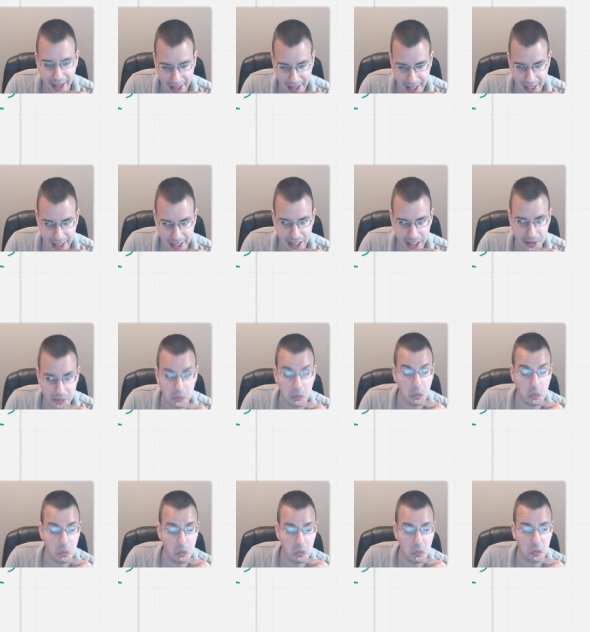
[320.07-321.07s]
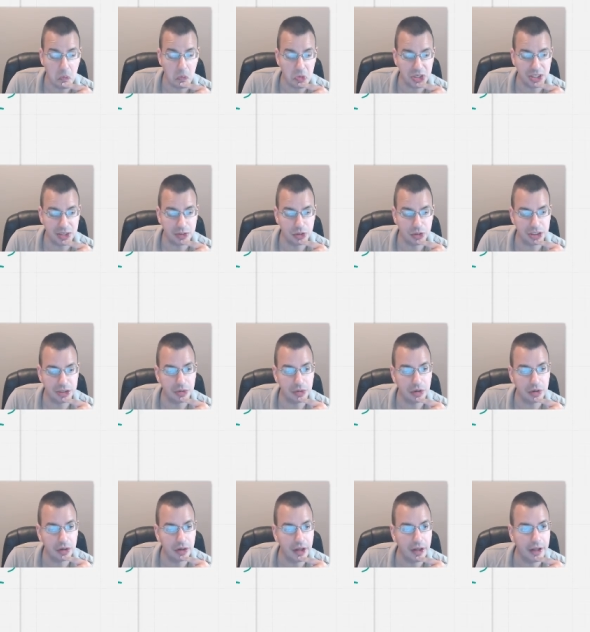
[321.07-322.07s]
a. Seems
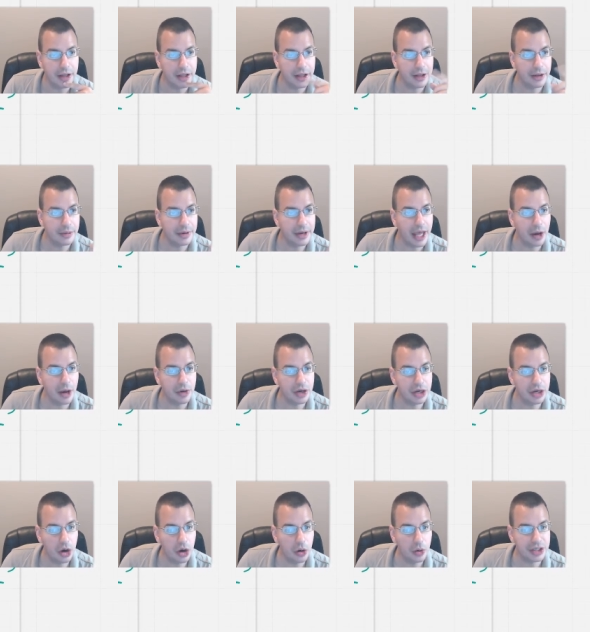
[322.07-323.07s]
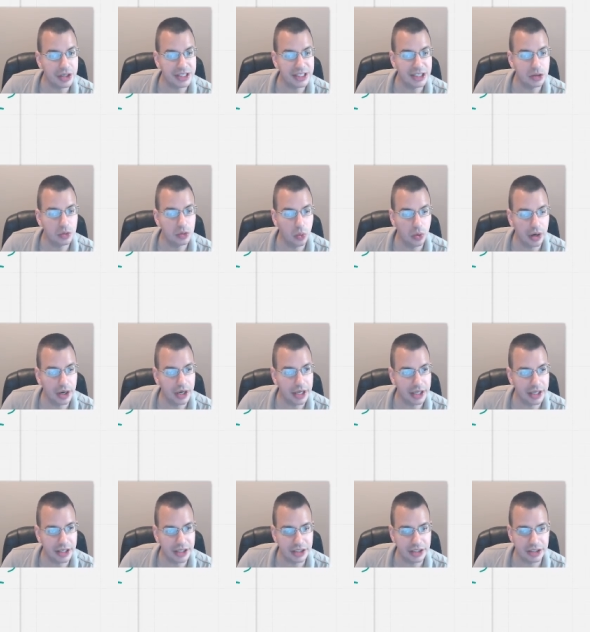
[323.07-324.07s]
reasonable. Now we know what T1
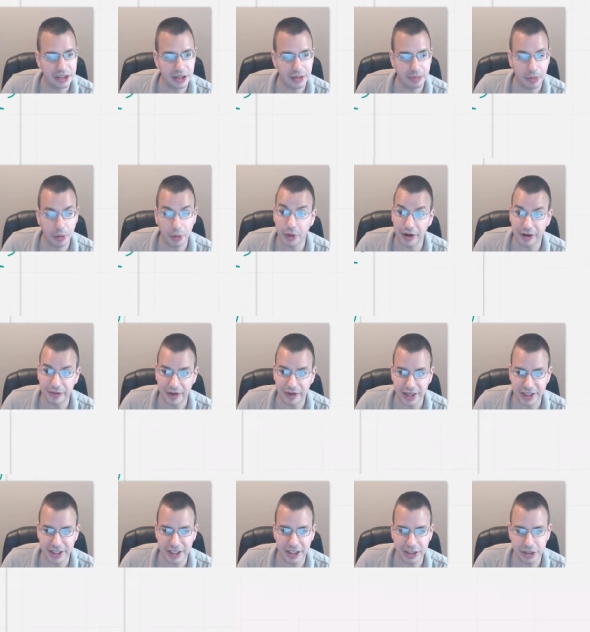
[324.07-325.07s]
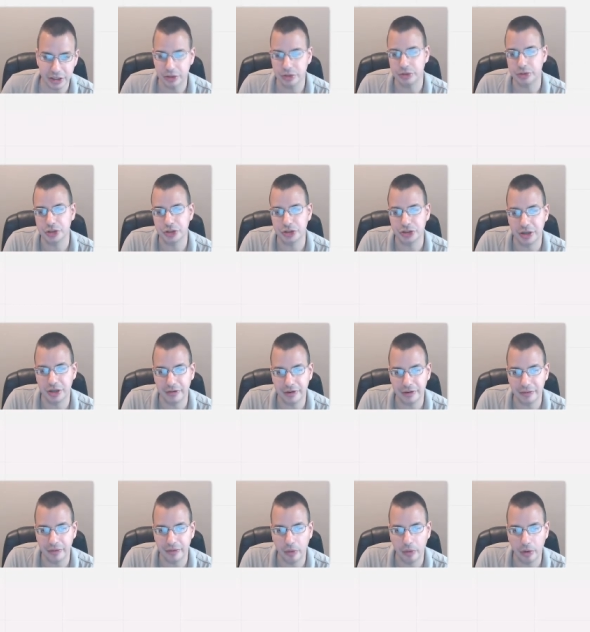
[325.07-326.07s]
is, but we want to find T2. So
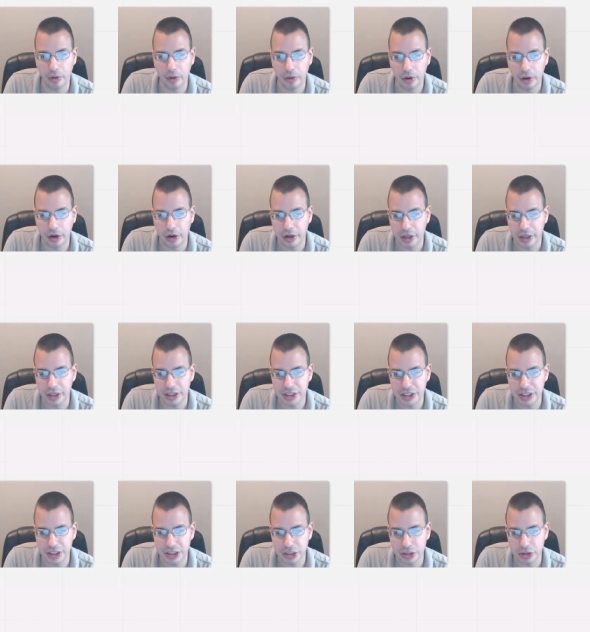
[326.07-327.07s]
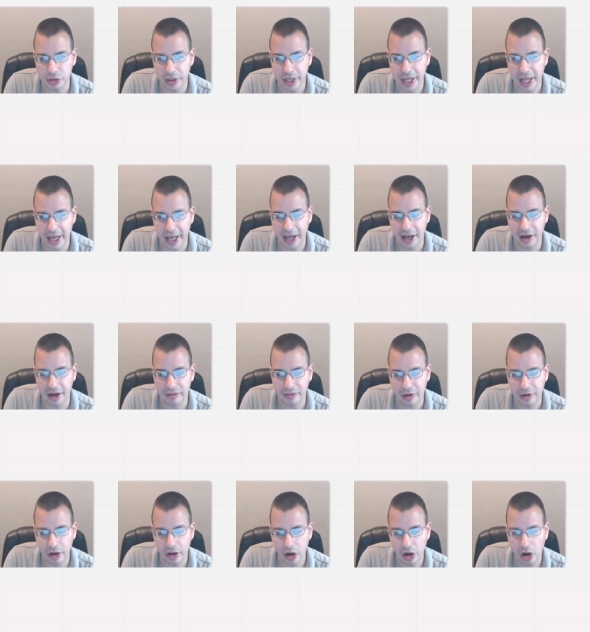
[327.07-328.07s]
solving for T2, we have
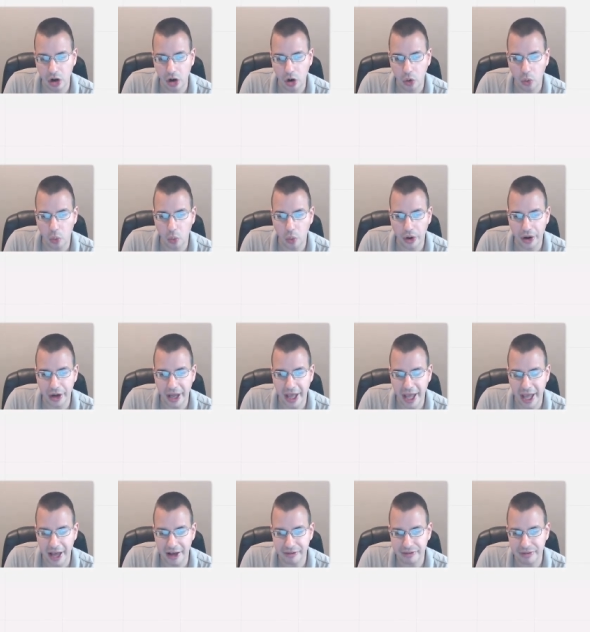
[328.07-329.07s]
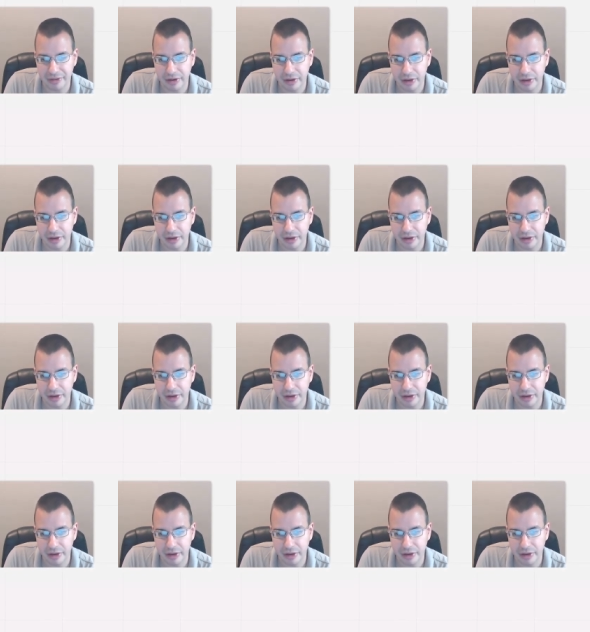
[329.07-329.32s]
1 half